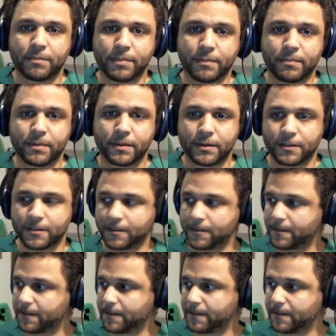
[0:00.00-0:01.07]
Uh-oh.
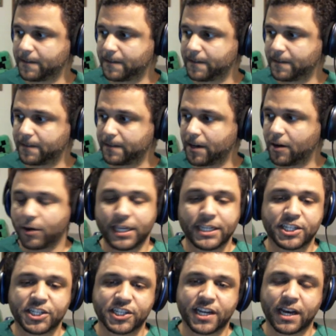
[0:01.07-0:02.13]
Oh,
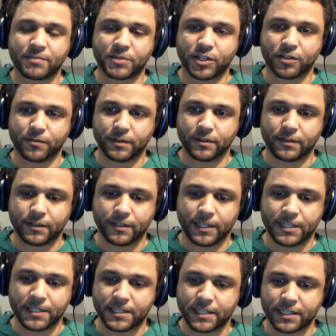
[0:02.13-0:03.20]
he just stops you.
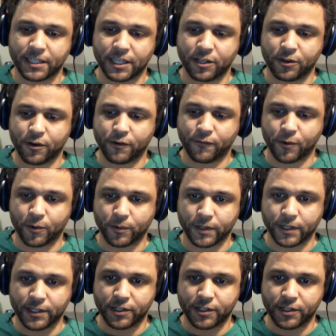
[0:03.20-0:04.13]
He just doesn't let you go forward